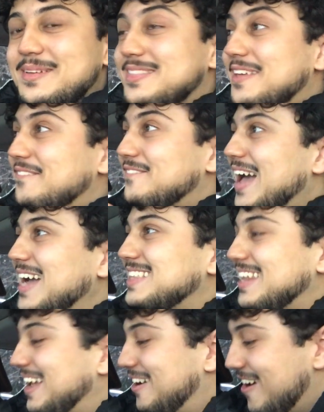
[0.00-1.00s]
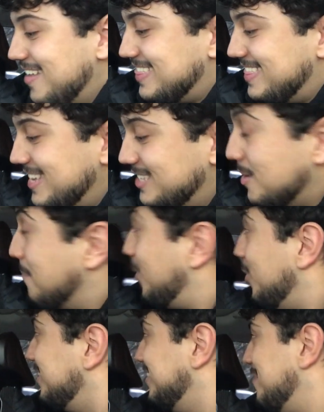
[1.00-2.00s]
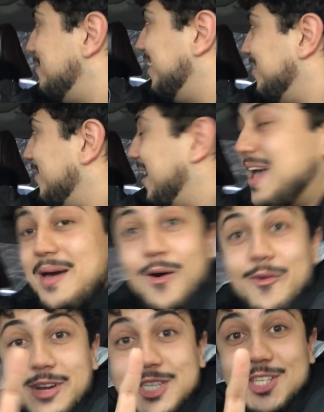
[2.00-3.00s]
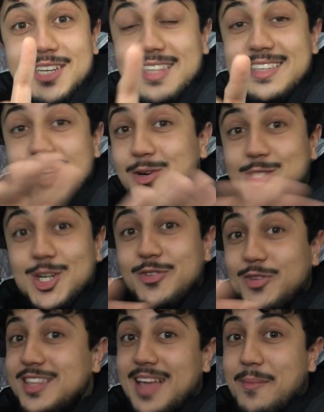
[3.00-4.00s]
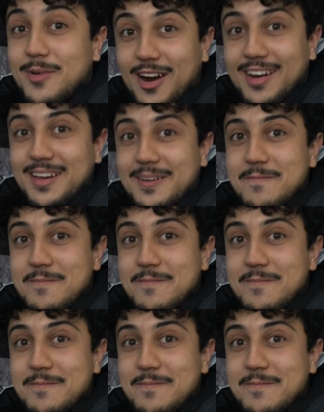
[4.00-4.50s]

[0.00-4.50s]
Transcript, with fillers: The fact that I got these, both of them, by the way. Originally, the deal was just for the Cyberdark.